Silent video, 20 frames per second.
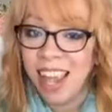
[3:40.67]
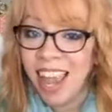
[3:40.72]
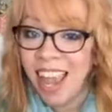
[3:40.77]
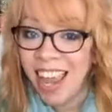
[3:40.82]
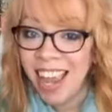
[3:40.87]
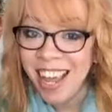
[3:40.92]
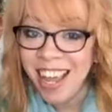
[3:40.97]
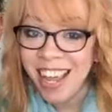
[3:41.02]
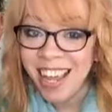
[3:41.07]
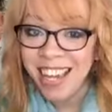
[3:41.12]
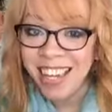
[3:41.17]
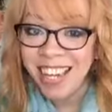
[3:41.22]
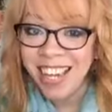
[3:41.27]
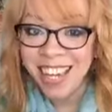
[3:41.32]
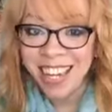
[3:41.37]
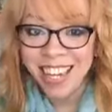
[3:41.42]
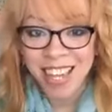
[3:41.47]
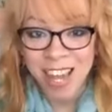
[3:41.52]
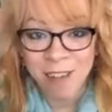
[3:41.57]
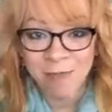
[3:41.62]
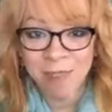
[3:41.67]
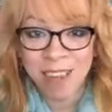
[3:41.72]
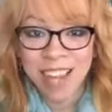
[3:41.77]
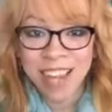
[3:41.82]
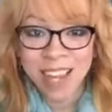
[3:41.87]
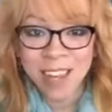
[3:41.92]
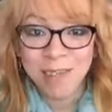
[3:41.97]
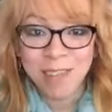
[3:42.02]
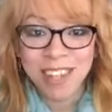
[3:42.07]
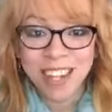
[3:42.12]
hey honey, got my
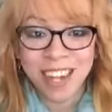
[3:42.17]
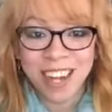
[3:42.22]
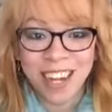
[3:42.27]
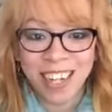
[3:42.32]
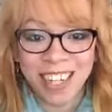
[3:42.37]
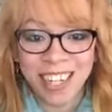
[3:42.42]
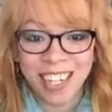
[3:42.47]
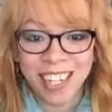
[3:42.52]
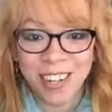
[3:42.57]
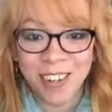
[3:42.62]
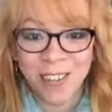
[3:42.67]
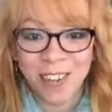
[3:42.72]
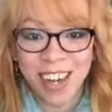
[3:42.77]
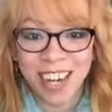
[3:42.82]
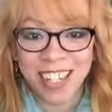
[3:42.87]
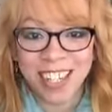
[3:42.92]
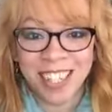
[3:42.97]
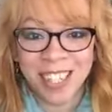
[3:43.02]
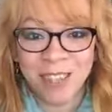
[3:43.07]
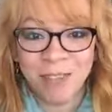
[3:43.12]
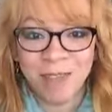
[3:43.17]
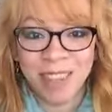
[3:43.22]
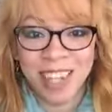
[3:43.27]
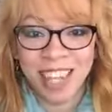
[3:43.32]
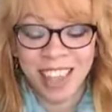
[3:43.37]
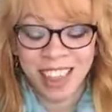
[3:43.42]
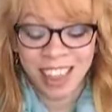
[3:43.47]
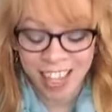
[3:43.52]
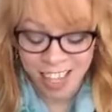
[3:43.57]
hubby on here watching me.